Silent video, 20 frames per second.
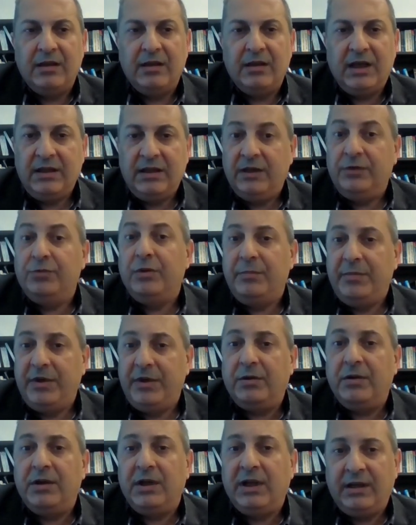And it will be
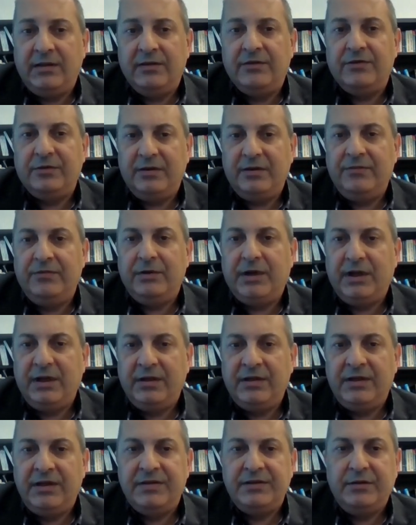online. So if you are
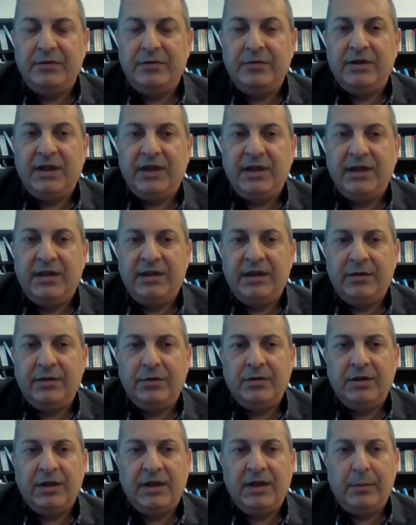interested, you can attend
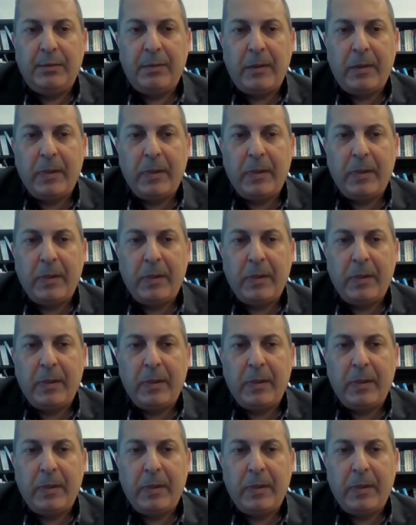online.